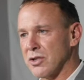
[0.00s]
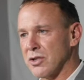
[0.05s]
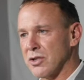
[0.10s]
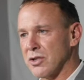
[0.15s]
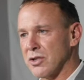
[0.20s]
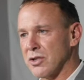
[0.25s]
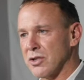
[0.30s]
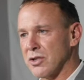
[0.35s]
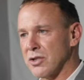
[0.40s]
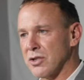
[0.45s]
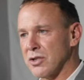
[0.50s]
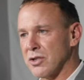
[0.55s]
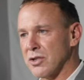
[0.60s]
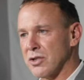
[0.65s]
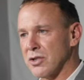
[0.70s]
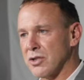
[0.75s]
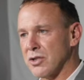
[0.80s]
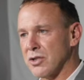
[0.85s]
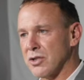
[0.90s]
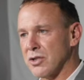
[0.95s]

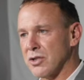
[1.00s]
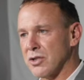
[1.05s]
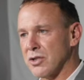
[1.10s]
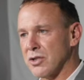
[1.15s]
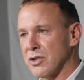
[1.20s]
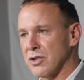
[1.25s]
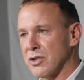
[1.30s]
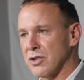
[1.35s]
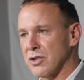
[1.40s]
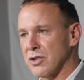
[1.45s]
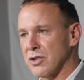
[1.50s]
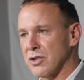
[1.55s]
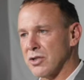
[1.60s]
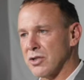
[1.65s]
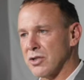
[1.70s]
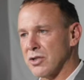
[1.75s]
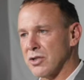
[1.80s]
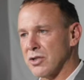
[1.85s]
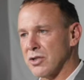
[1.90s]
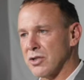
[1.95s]

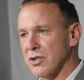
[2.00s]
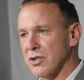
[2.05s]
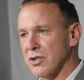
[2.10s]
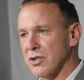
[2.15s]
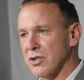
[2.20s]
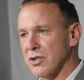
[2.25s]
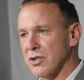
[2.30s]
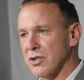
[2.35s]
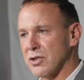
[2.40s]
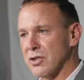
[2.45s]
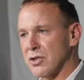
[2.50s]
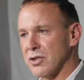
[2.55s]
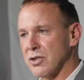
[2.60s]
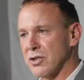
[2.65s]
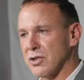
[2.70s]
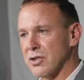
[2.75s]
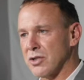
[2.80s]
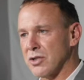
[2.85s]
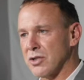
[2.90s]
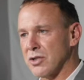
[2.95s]

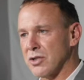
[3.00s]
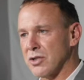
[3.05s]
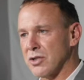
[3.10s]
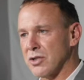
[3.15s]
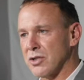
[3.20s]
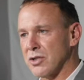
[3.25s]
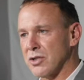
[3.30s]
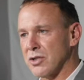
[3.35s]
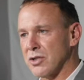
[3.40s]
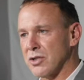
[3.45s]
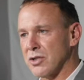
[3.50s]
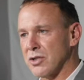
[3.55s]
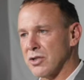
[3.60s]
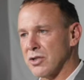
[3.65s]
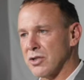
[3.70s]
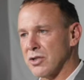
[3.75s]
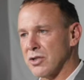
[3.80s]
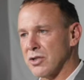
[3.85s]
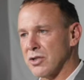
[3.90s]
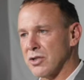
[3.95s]

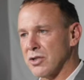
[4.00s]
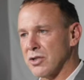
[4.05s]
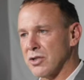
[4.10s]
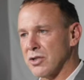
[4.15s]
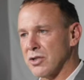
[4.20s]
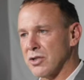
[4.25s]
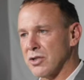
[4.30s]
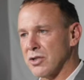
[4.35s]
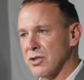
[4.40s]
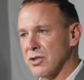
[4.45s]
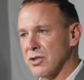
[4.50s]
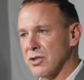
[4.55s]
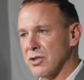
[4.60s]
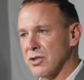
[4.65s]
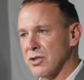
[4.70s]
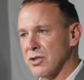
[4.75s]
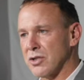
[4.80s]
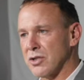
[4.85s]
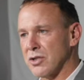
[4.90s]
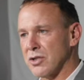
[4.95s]

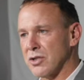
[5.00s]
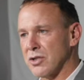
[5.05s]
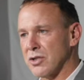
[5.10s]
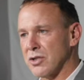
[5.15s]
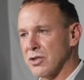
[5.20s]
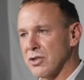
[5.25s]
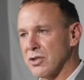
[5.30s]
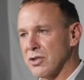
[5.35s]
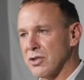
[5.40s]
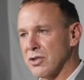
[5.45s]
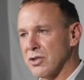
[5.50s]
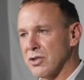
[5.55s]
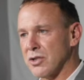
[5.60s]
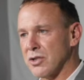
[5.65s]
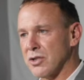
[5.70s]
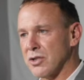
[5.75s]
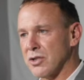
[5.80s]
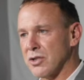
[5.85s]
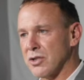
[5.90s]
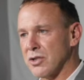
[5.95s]

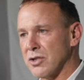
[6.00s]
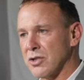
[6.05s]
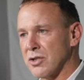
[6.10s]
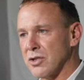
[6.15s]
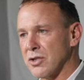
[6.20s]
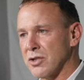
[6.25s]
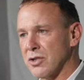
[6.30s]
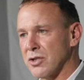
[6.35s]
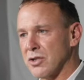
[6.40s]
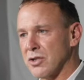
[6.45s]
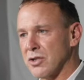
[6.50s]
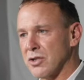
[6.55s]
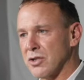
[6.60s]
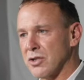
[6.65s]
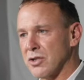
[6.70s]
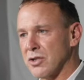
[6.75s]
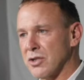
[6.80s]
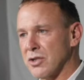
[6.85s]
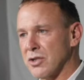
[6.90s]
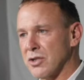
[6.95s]

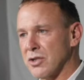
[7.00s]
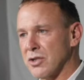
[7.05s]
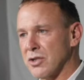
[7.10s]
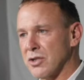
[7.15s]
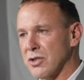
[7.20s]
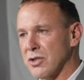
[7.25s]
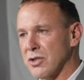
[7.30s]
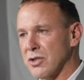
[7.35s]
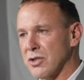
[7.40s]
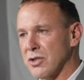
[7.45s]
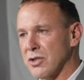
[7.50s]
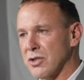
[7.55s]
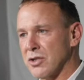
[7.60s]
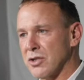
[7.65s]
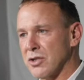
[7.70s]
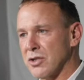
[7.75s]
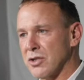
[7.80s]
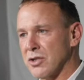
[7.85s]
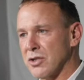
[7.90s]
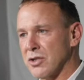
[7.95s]

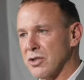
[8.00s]
This is a still picture; no speech is visible.